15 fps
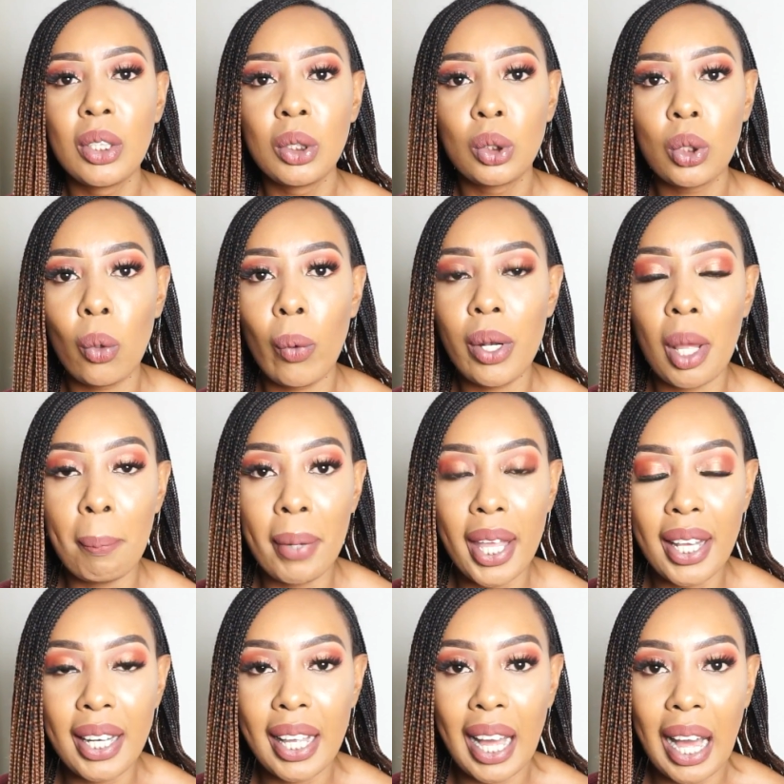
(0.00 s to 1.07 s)
So when you're
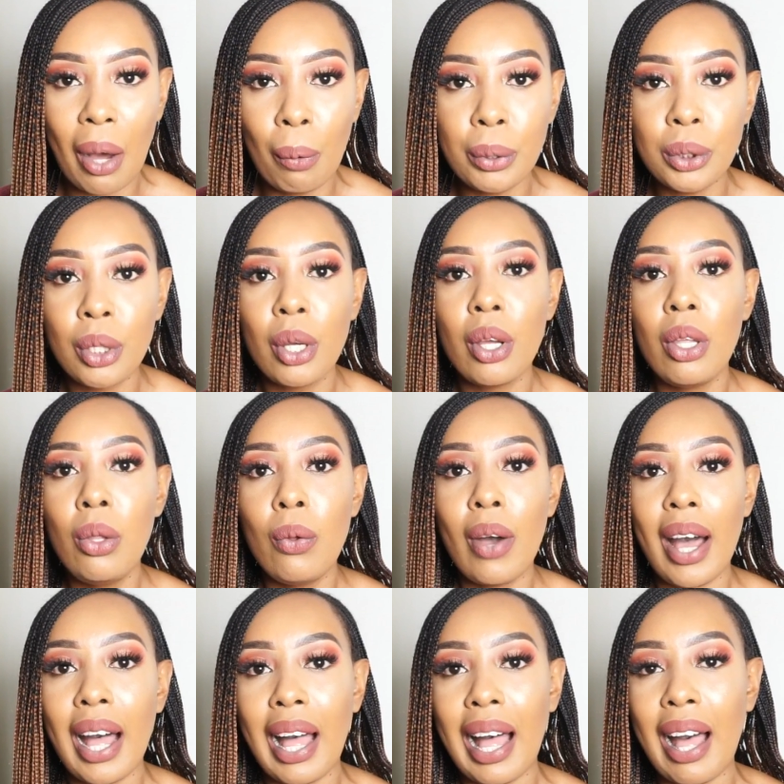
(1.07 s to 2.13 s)
beginning out, you
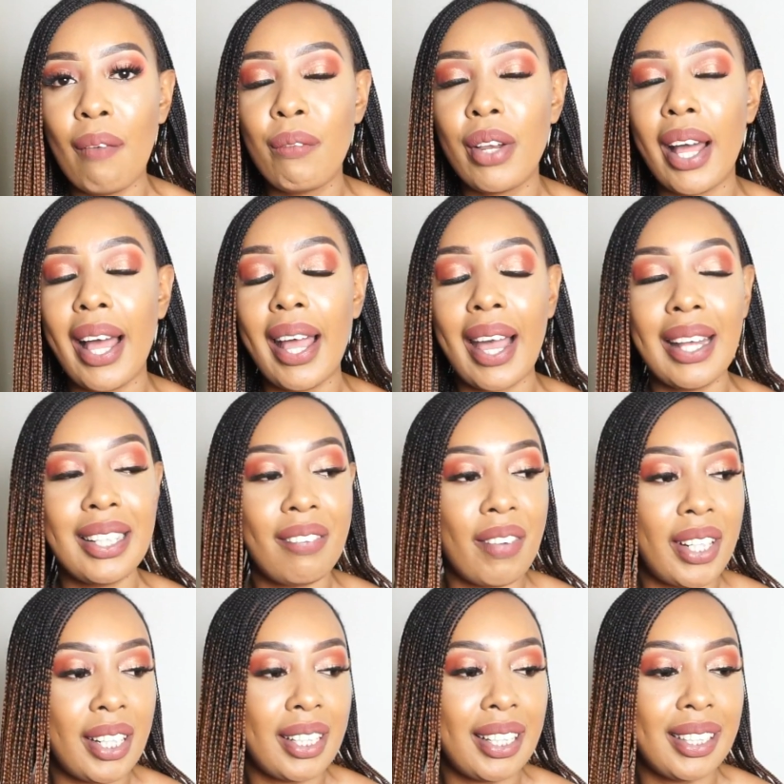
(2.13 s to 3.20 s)
have, I can't
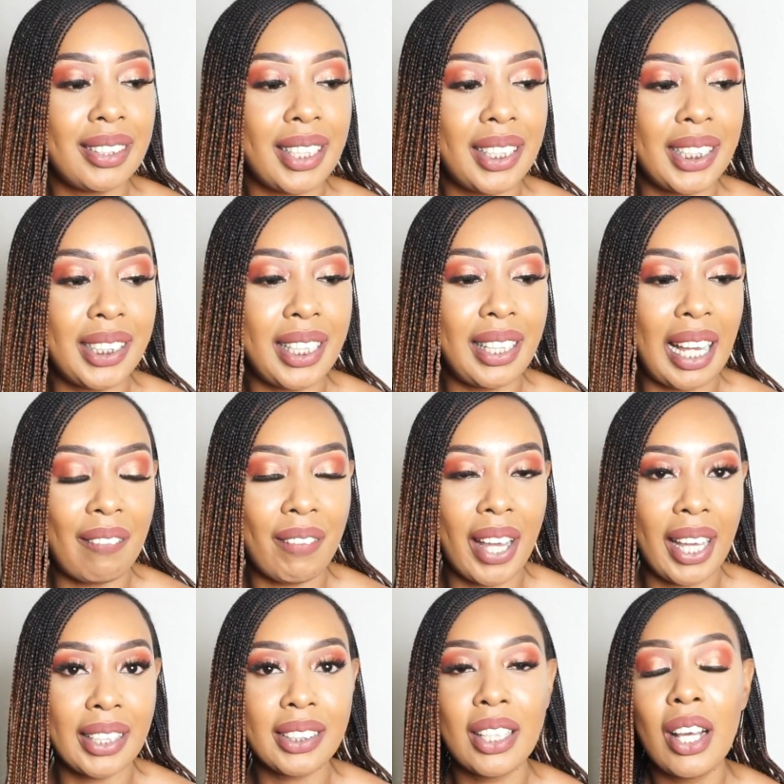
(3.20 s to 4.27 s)
even say this enough,
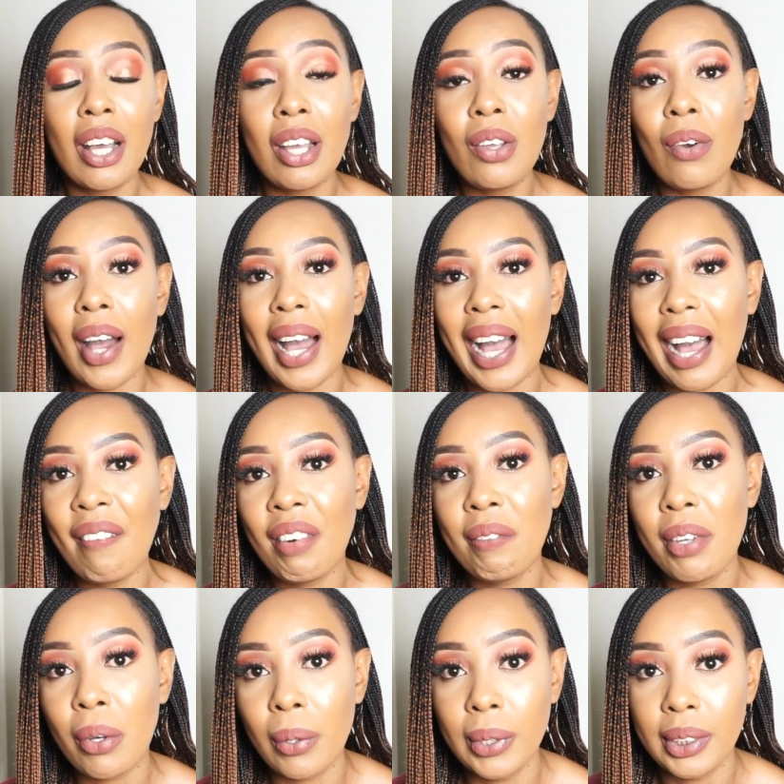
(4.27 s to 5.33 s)
guys, you have to
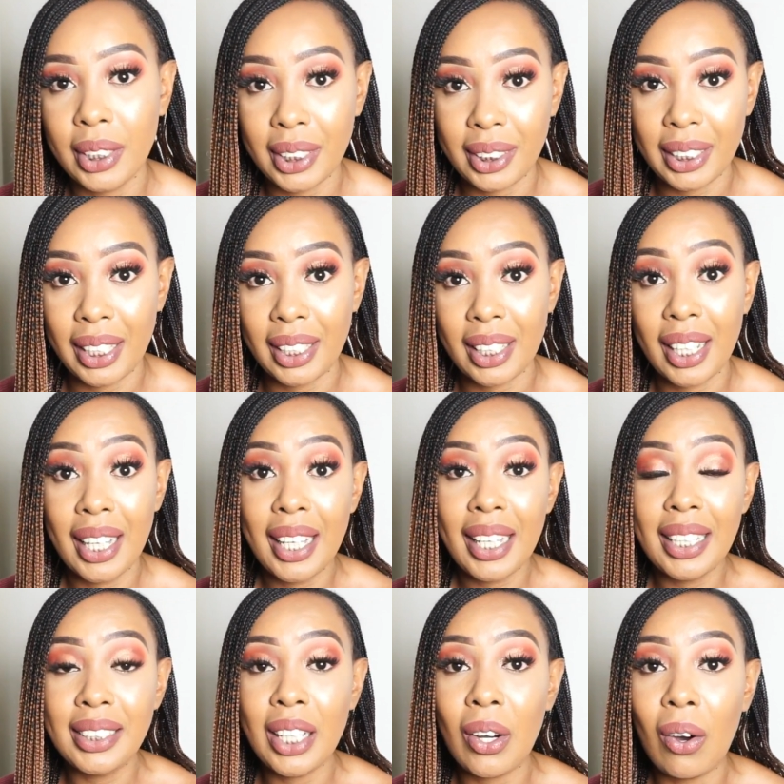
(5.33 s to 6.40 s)
be consistent.
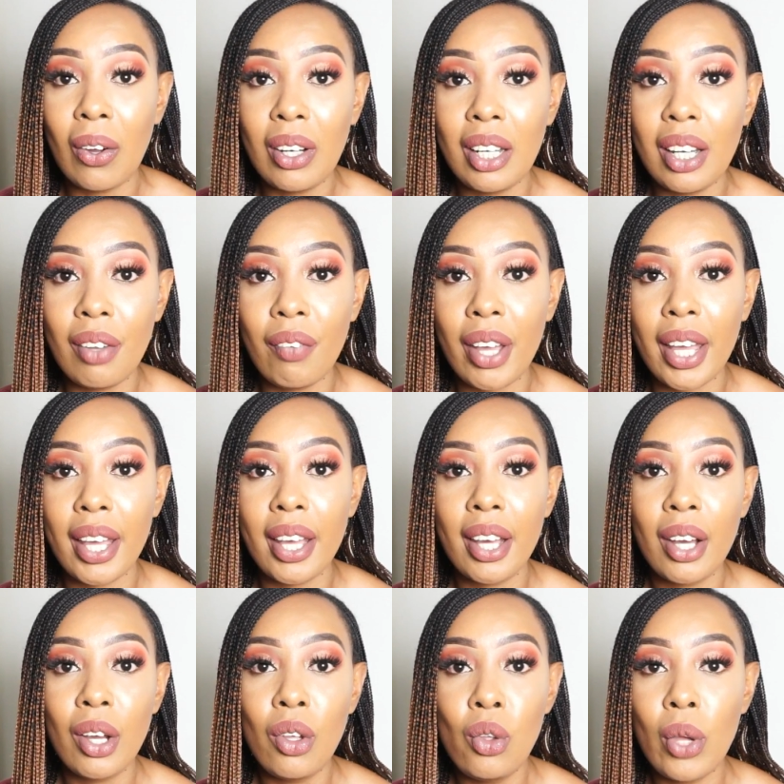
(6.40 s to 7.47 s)
It's the only way
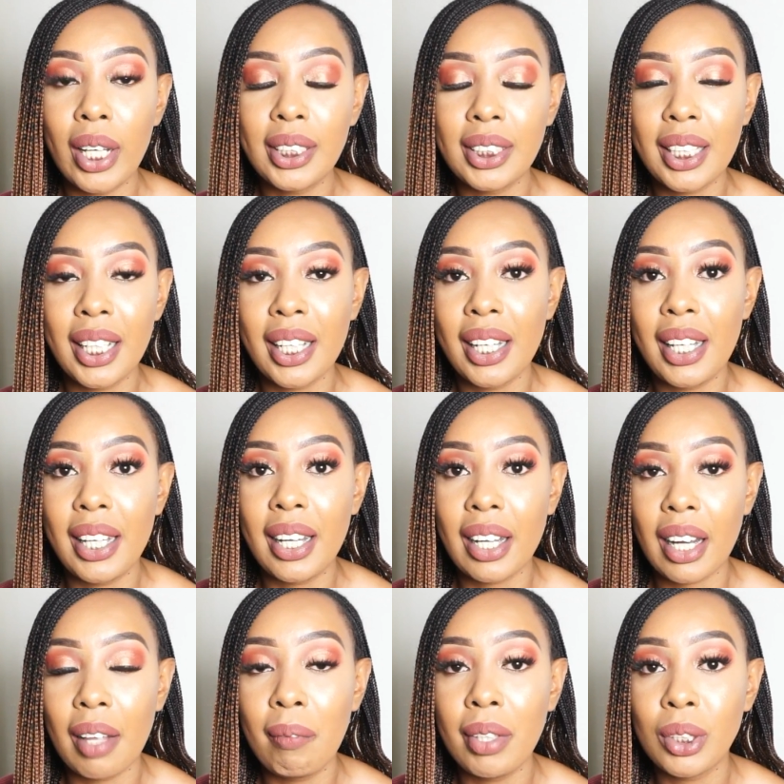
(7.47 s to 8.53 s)
your skin lightening
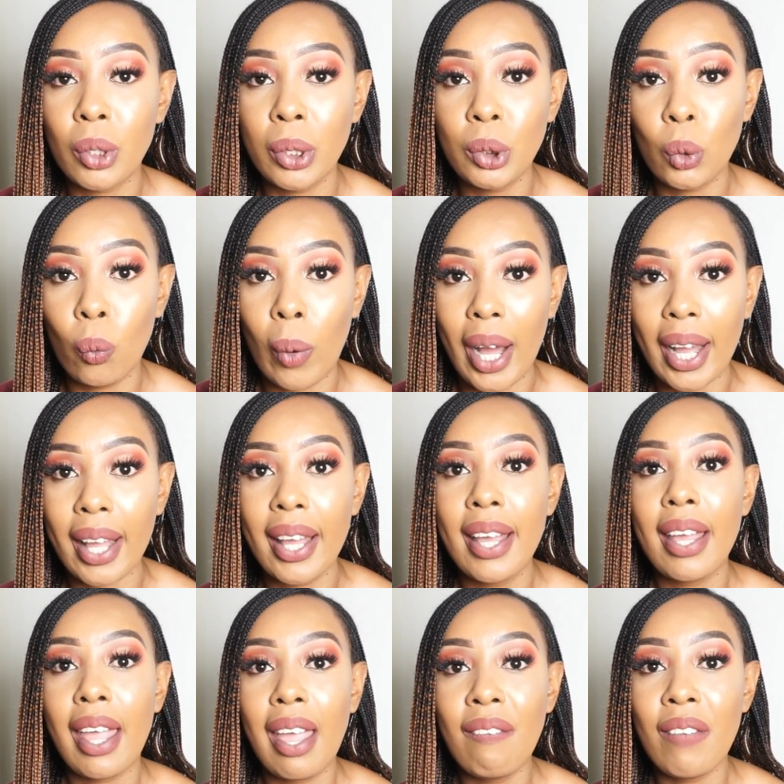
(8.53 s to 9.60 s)
cream is going to work.
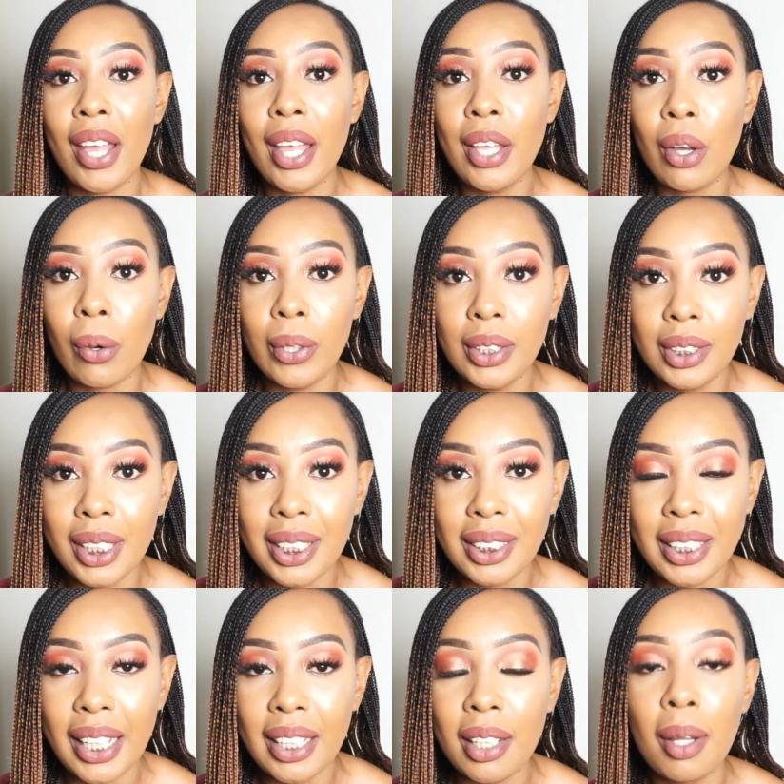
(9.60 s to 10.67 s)
If you're
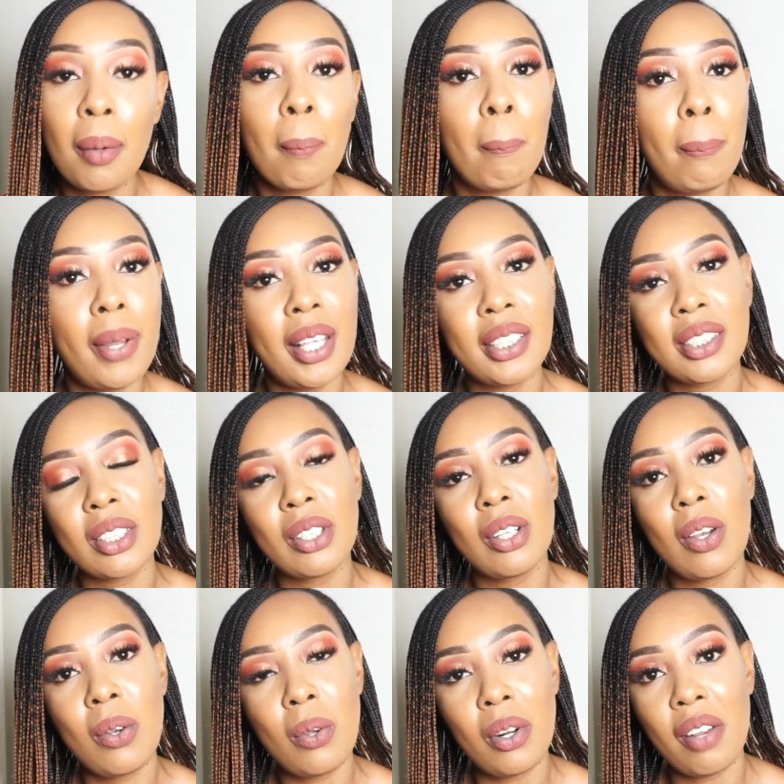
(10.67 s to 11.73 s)
inconsistent, please
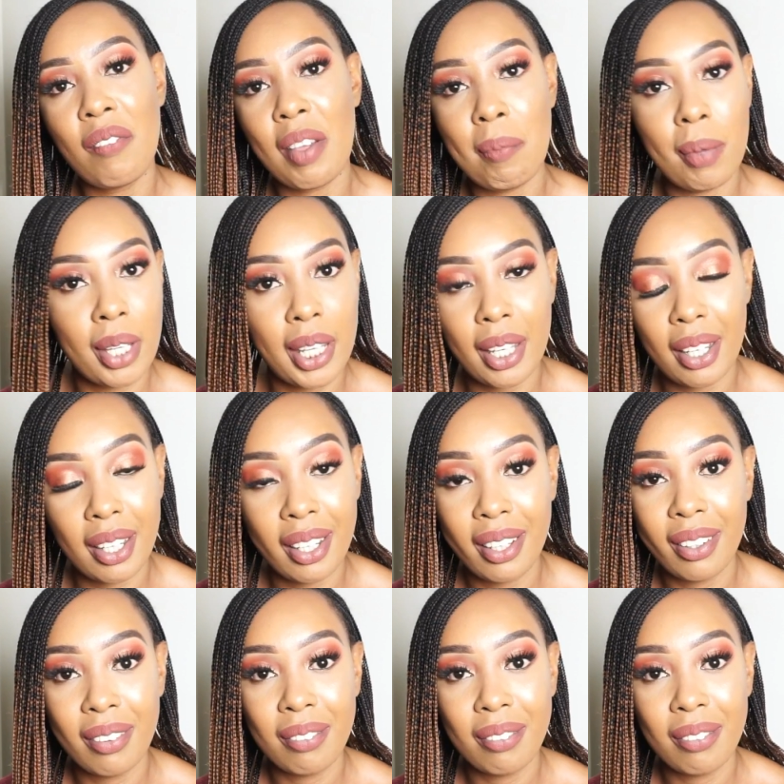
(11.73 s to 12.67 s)
don't even begin.